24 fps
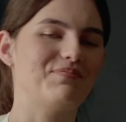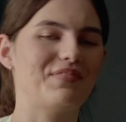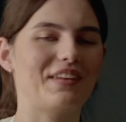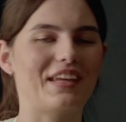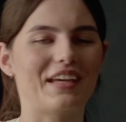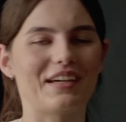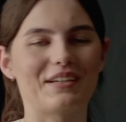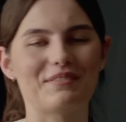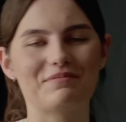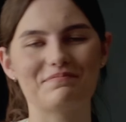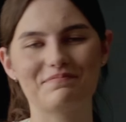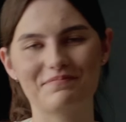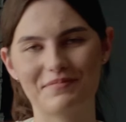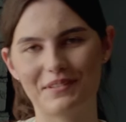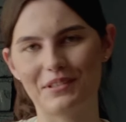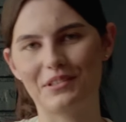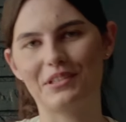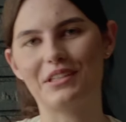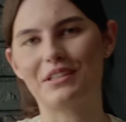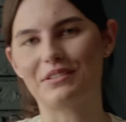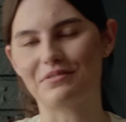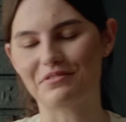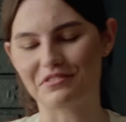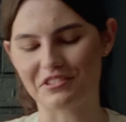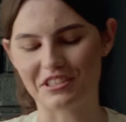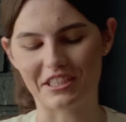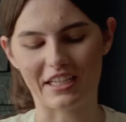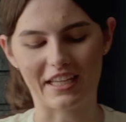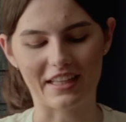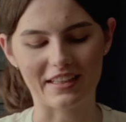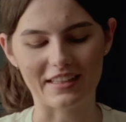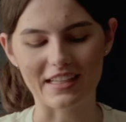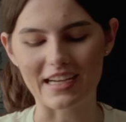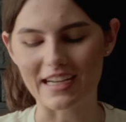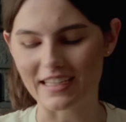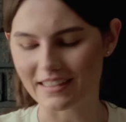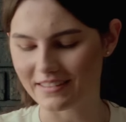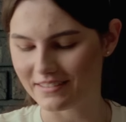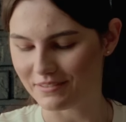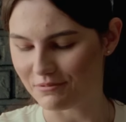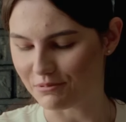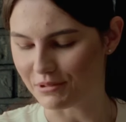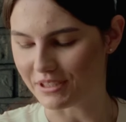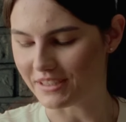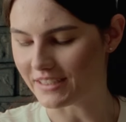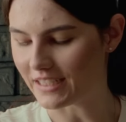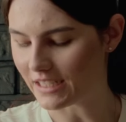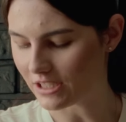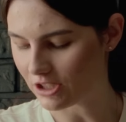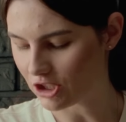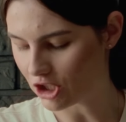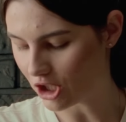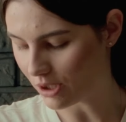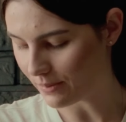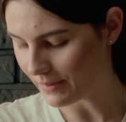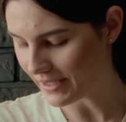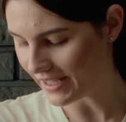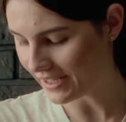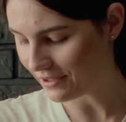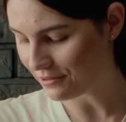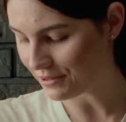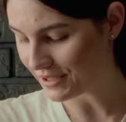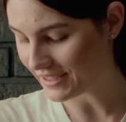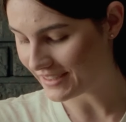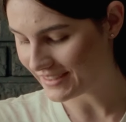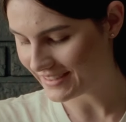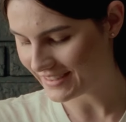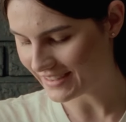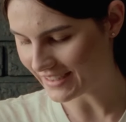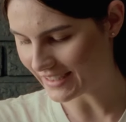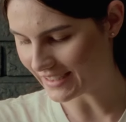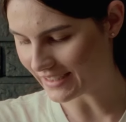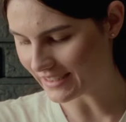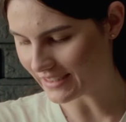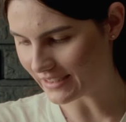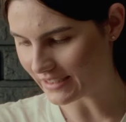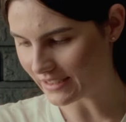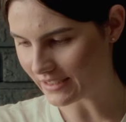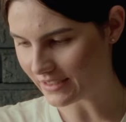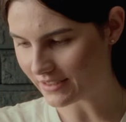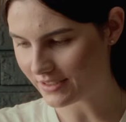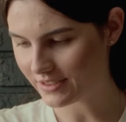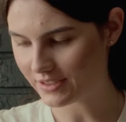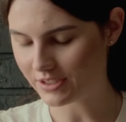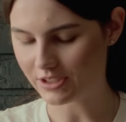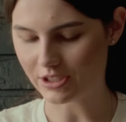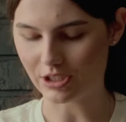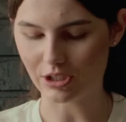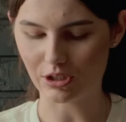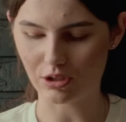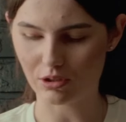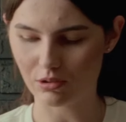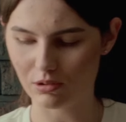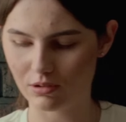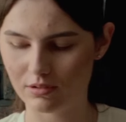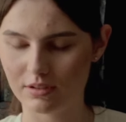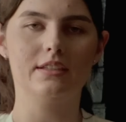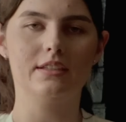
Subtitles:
yeah, you can forget that with that job. Anyways, so